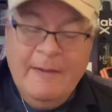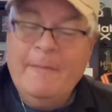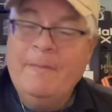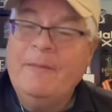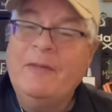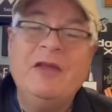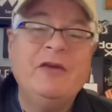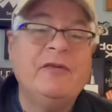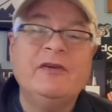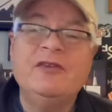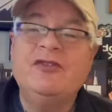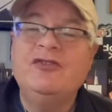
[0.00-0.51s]

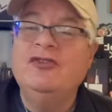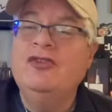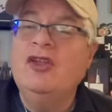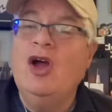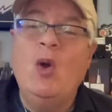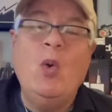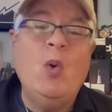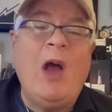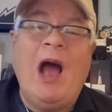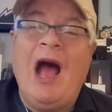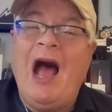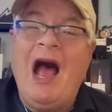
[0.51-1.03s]
There is
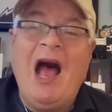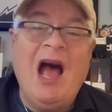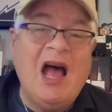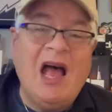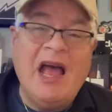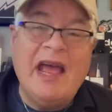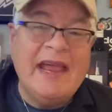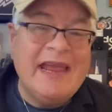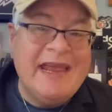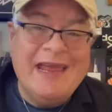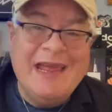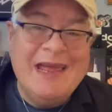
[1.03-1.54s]
no
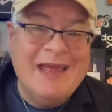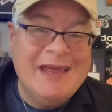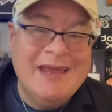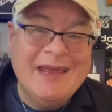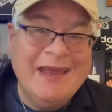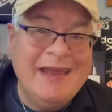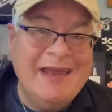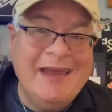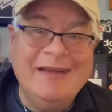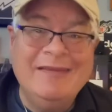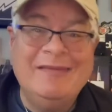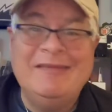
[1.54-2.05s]
I
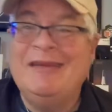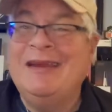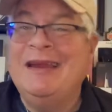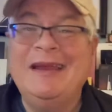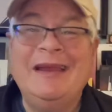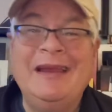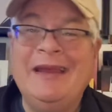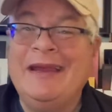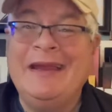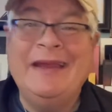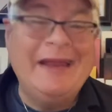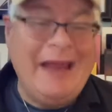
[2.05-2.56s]
in
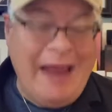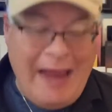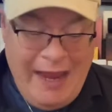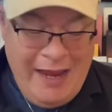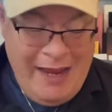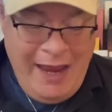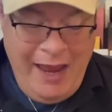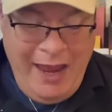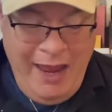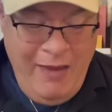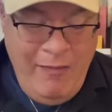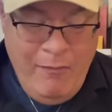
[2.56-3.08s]

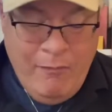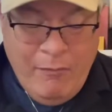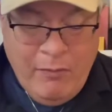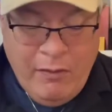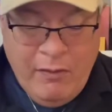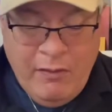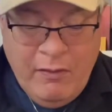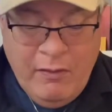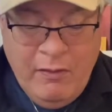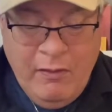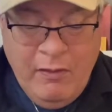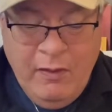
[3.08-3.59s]
T-E-A-M.
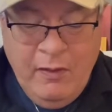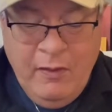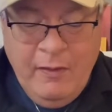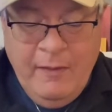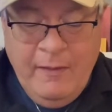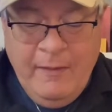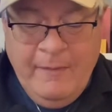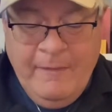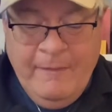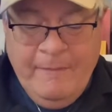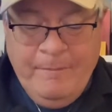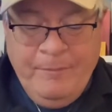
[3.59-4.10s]

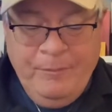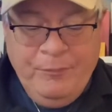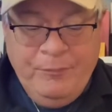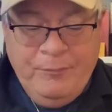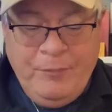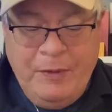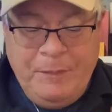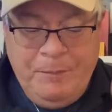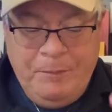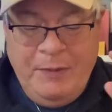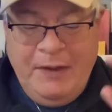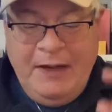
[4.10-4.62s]

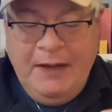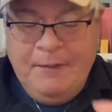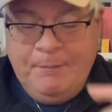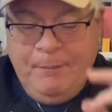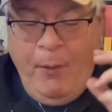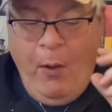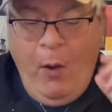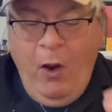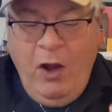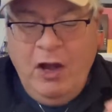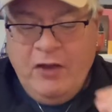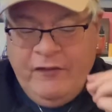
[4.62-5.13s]
But being
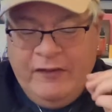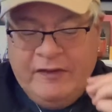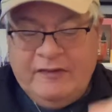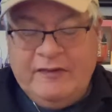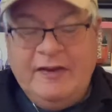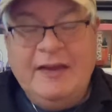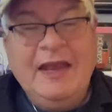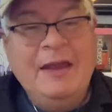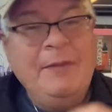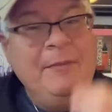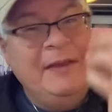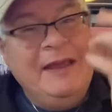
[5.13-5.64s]
part of a
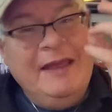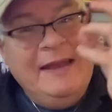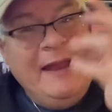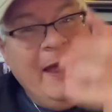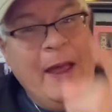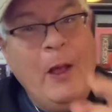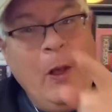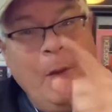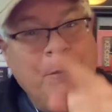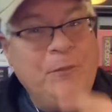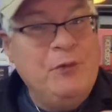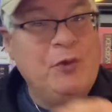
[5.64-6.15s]
team can
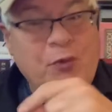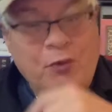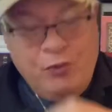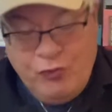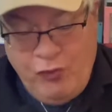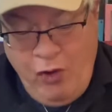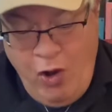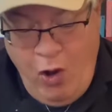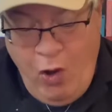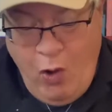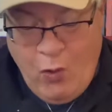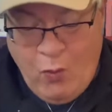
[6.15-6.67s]
help you
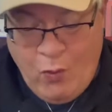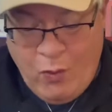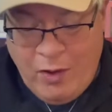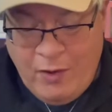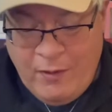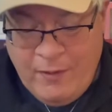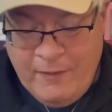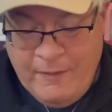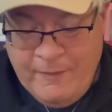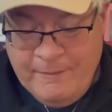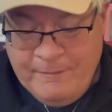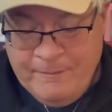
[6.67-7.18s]
grow.
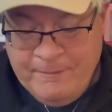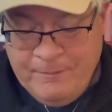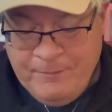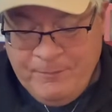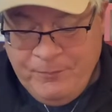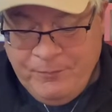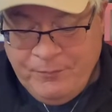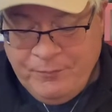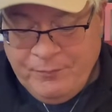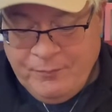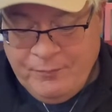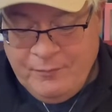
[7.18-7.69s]

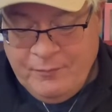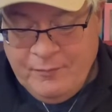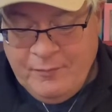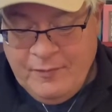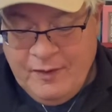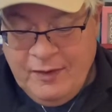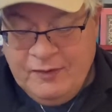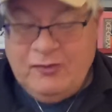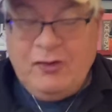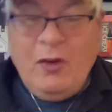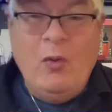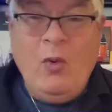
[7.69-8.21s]

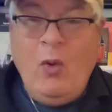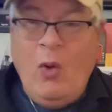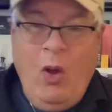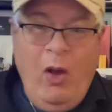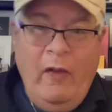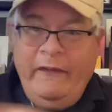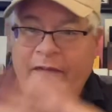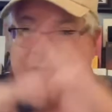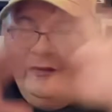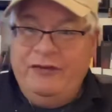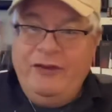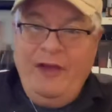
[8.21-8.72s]
So
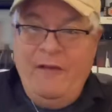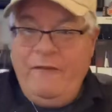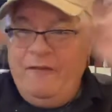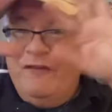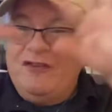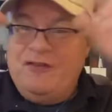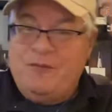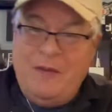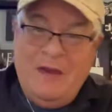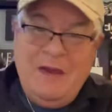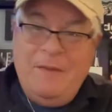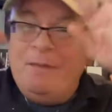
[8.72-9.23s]
all the
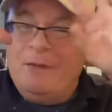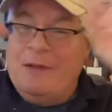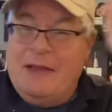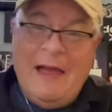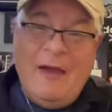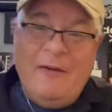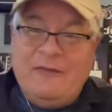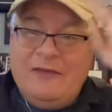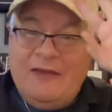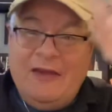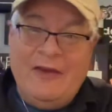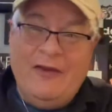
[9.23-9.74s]
selfish people
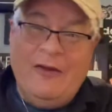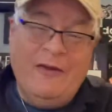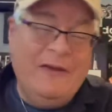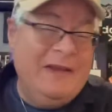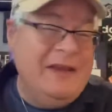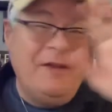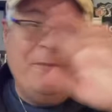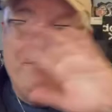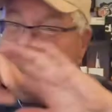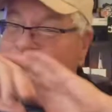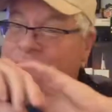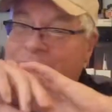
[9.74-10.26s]
out there, and
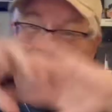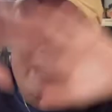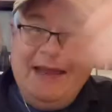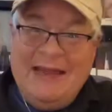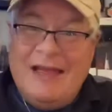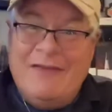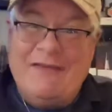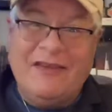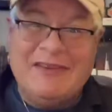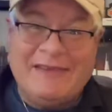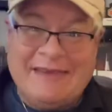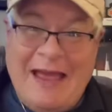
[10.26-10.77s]
there are
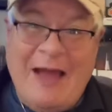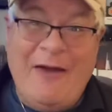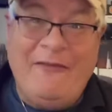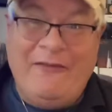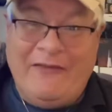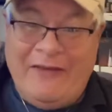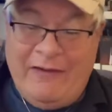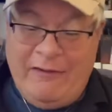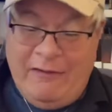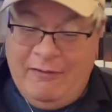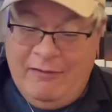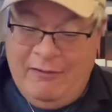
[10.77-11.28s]
plenty of us
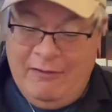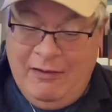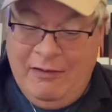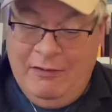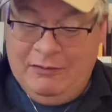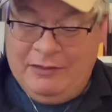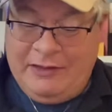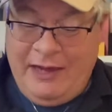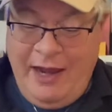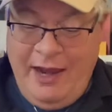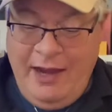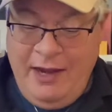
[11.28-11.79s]
out there,
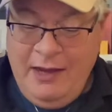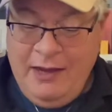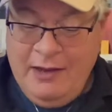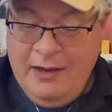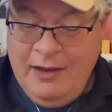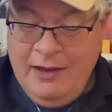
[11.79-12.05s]
okay?